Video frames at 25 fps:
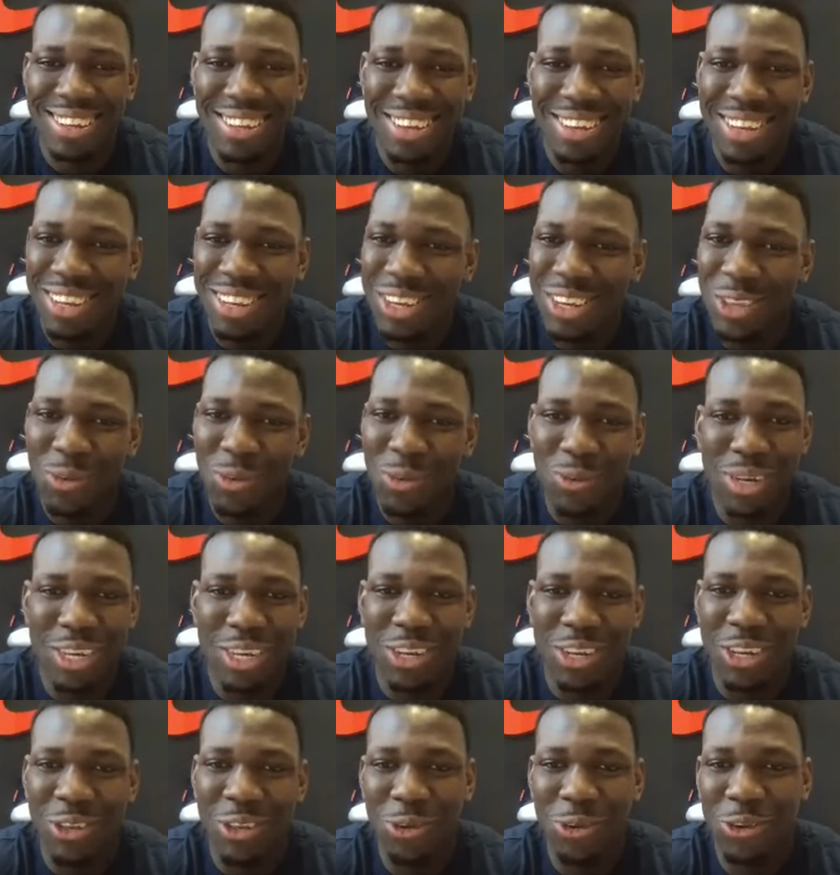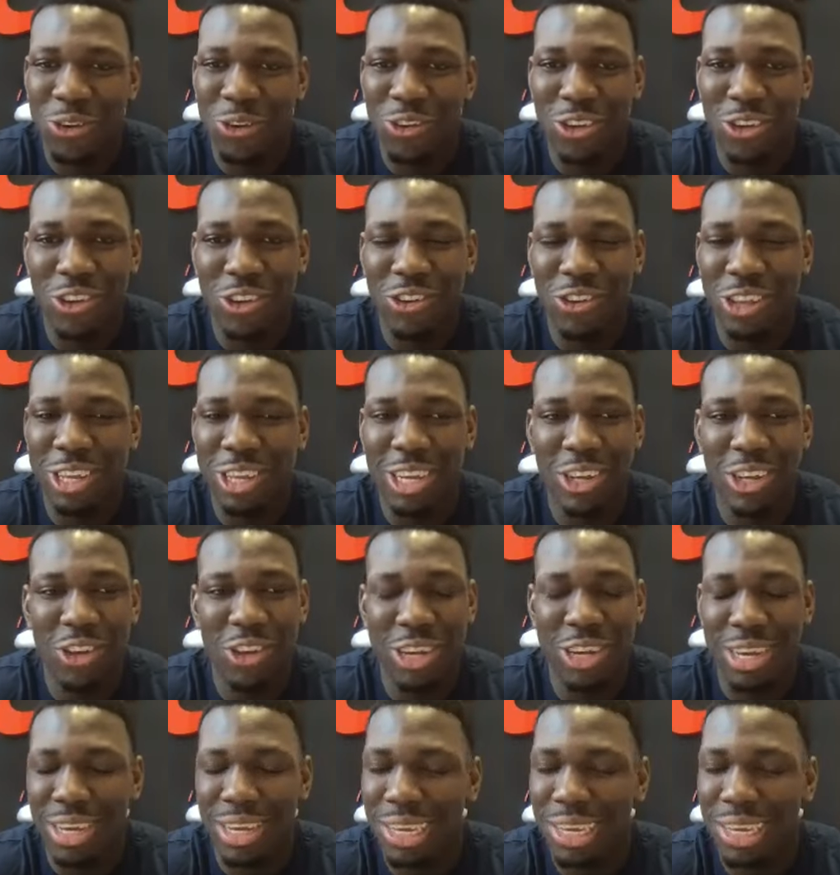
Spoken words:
He's just too strategic.